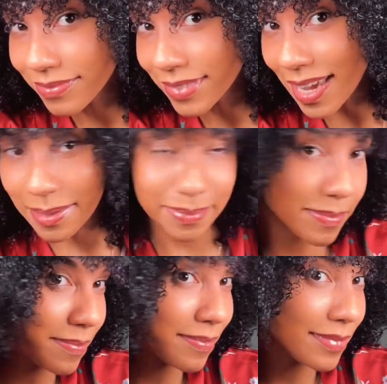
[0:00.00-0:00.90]
Yep,
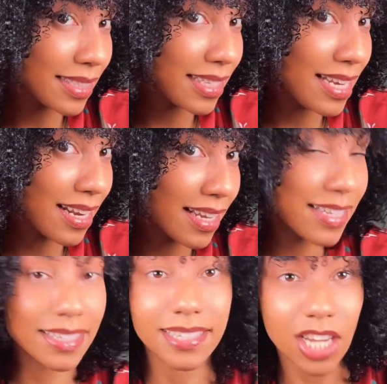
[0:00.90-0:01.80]
Tina
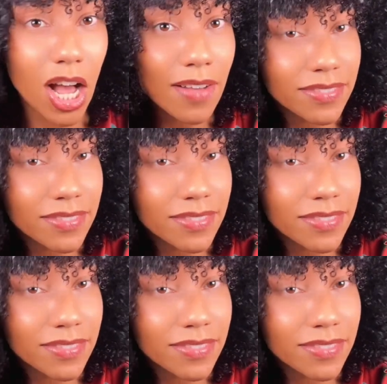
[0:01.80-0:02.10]
is soft,